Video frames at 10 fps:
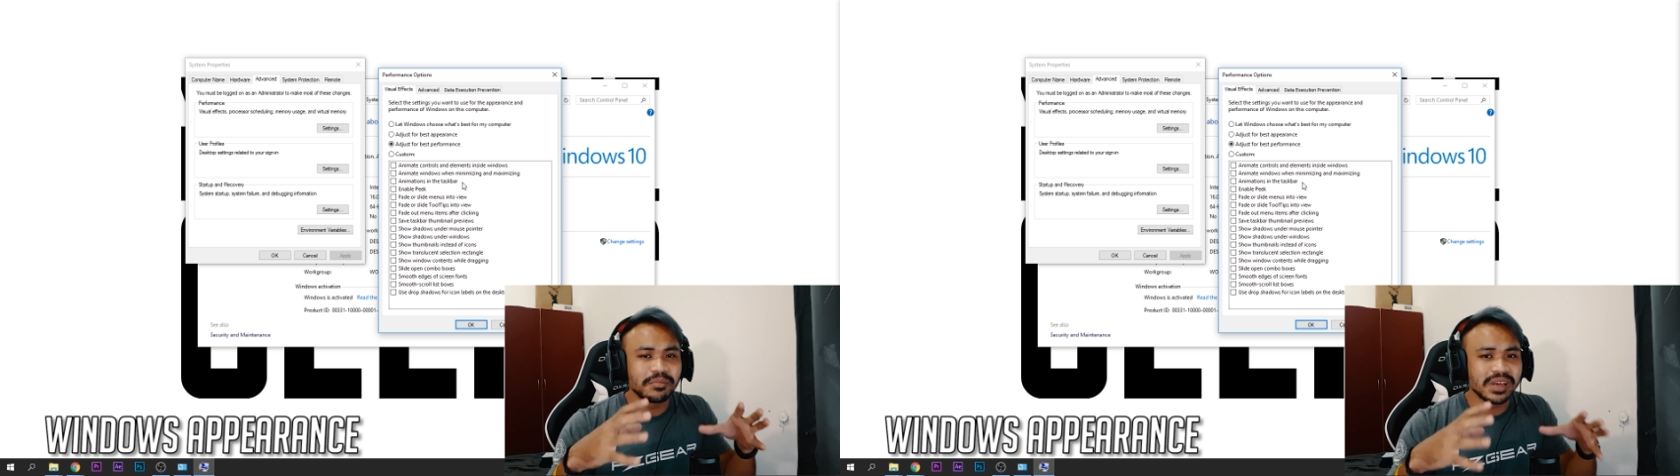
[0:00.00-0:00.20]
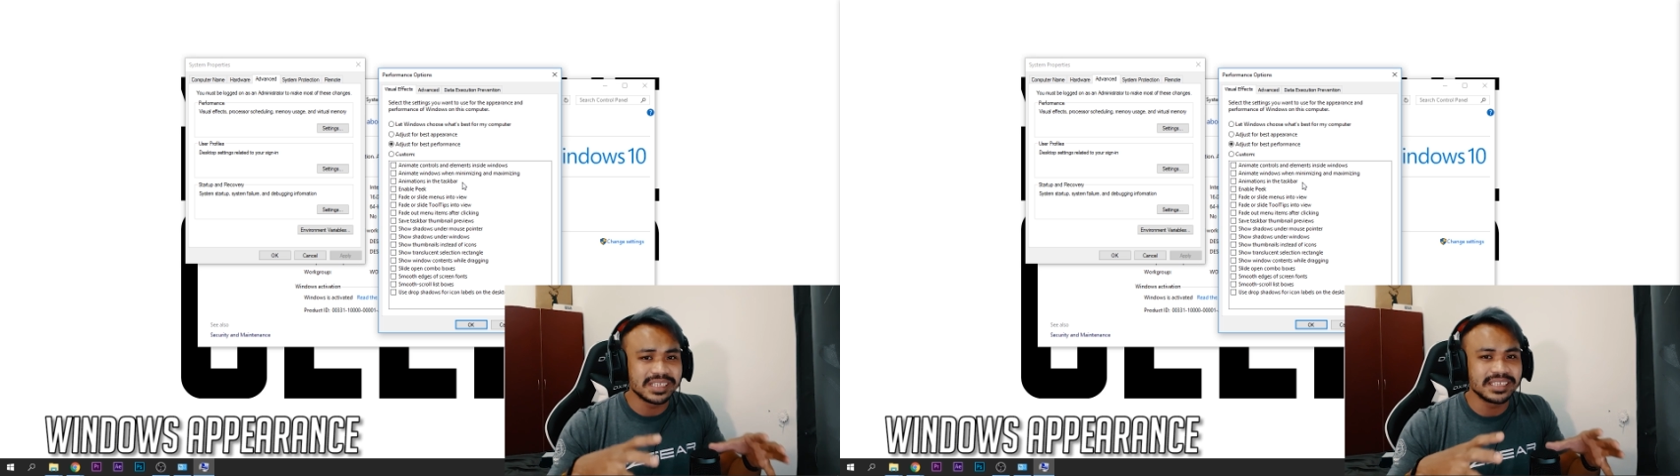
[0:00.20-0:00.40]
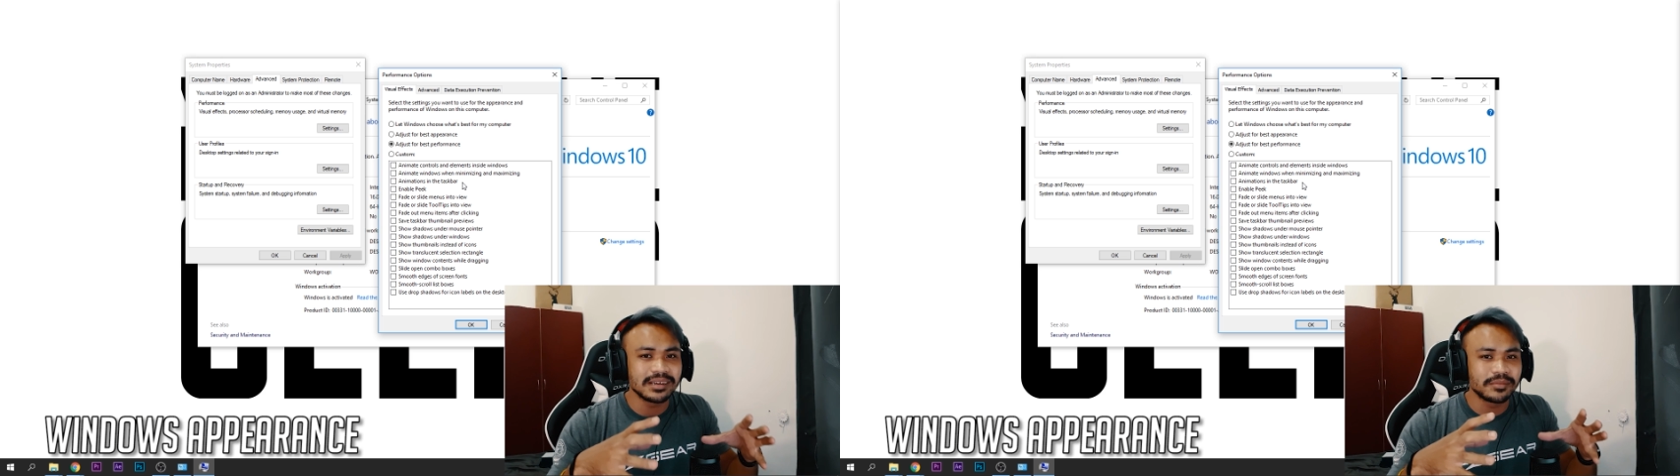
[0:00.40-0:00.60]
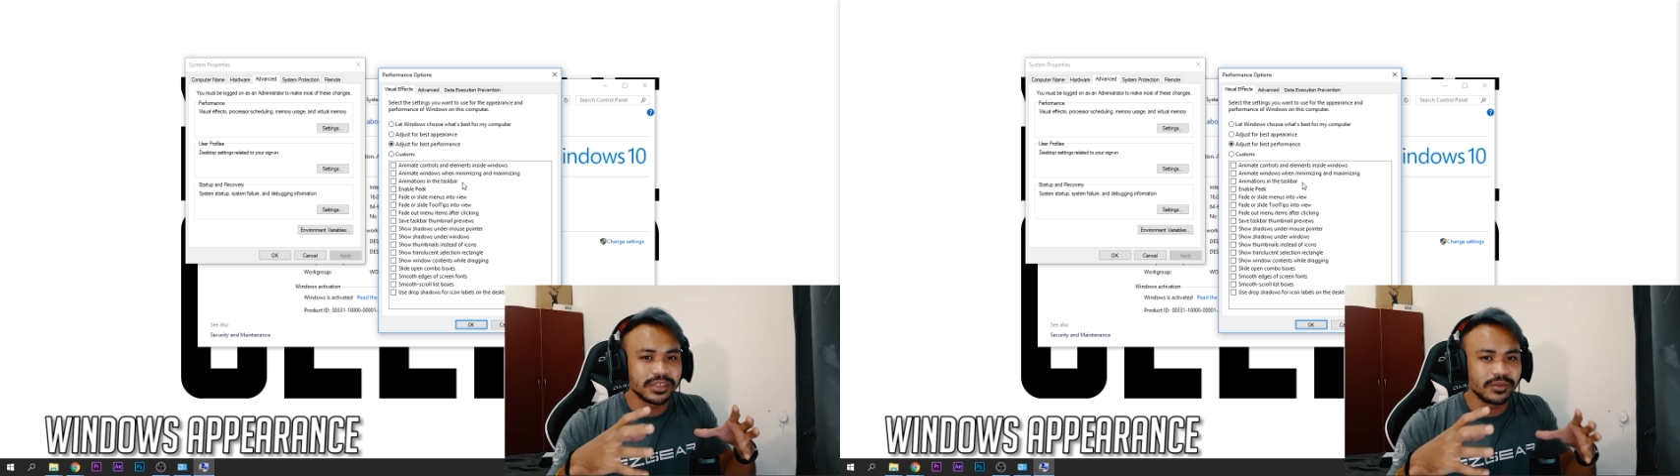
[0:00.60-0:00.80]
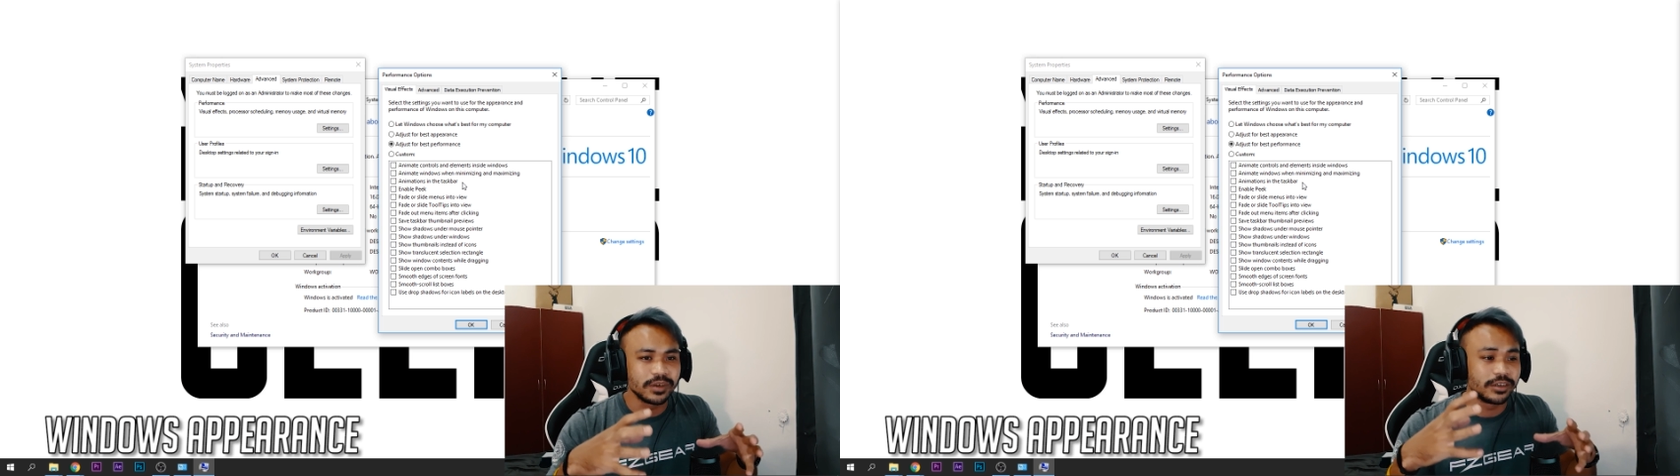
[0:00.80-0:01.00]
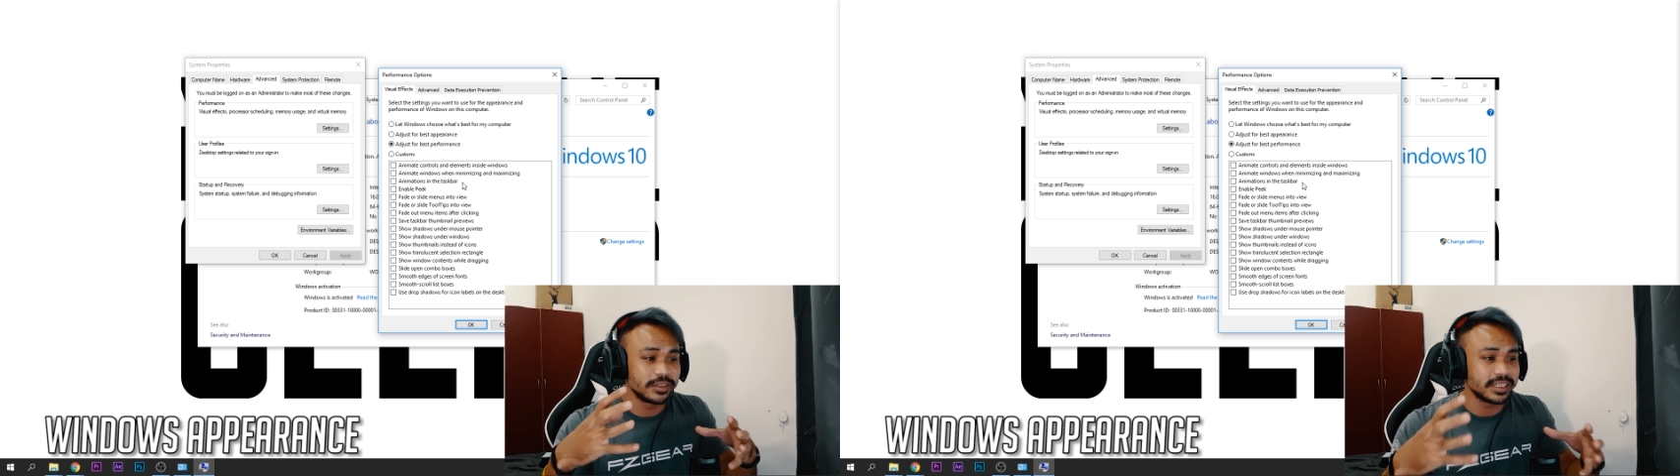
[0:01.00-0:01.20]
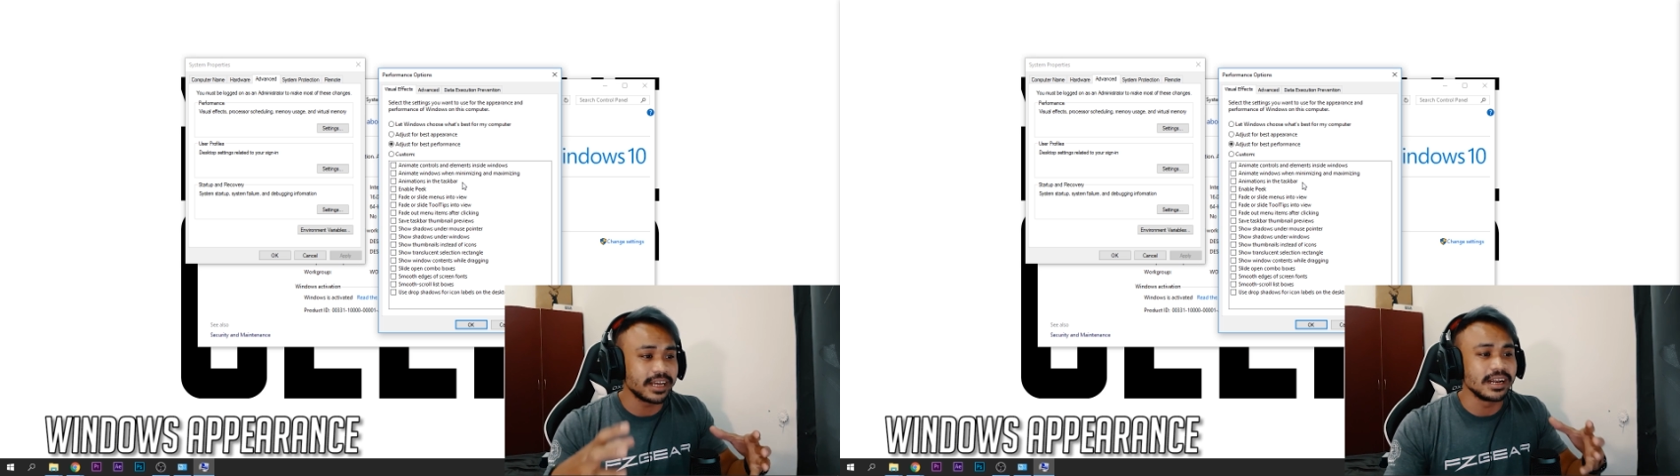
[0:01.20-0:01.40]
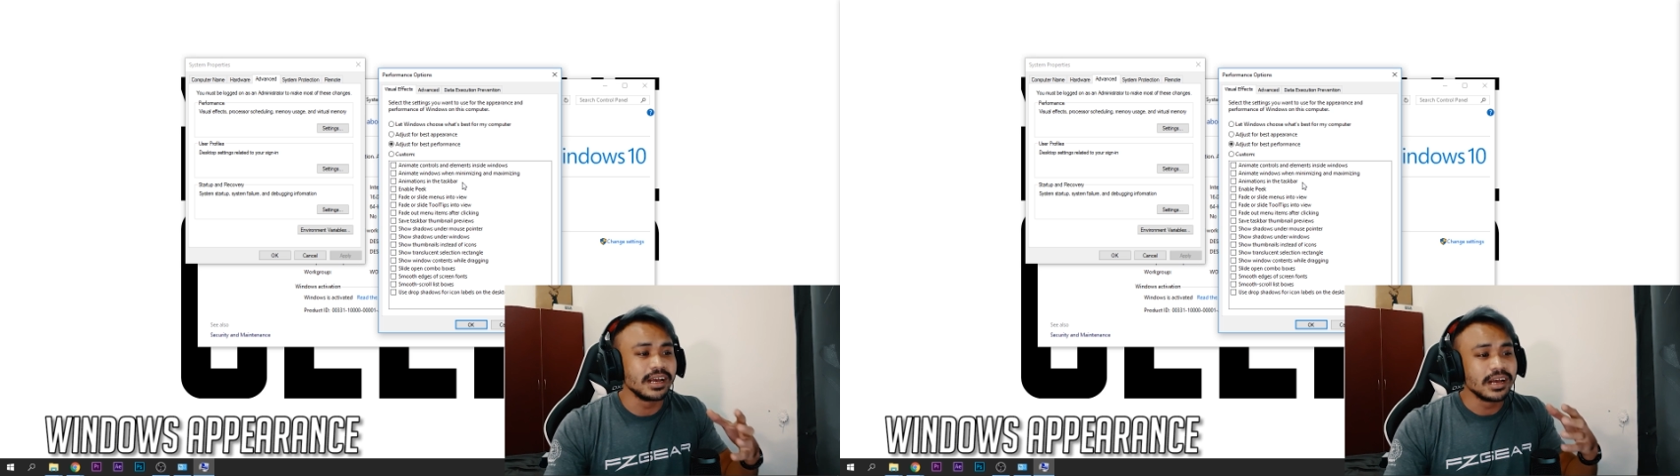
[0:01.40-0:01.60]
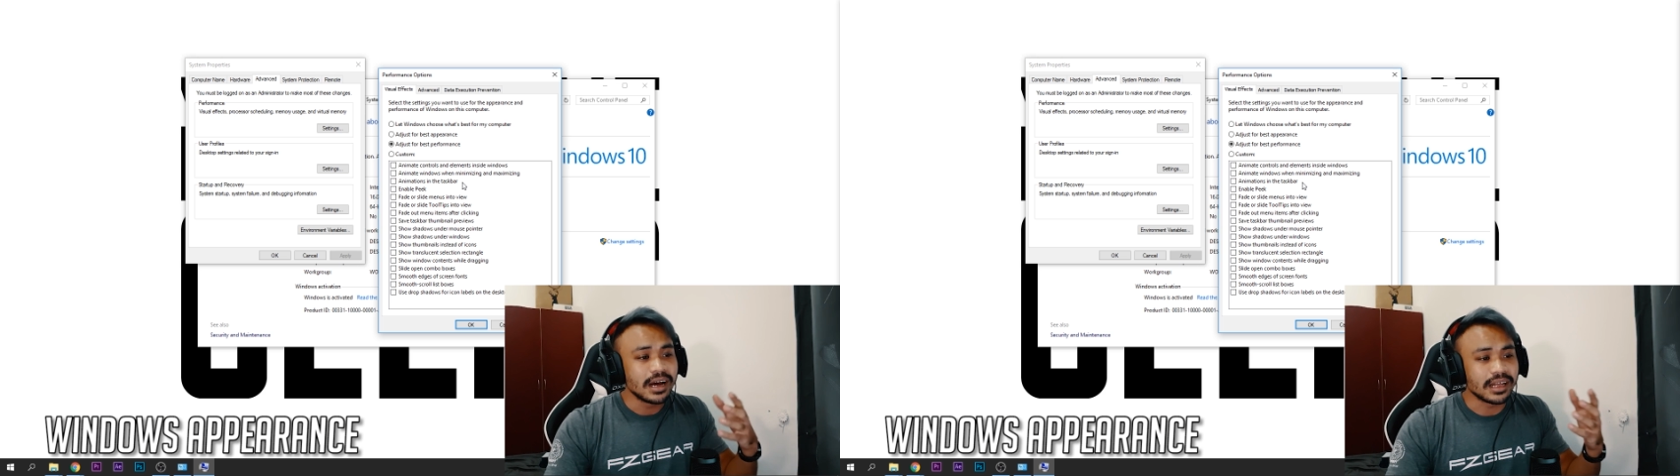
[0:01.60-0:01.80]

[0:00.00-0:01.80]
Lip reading: basic punya Windows 10.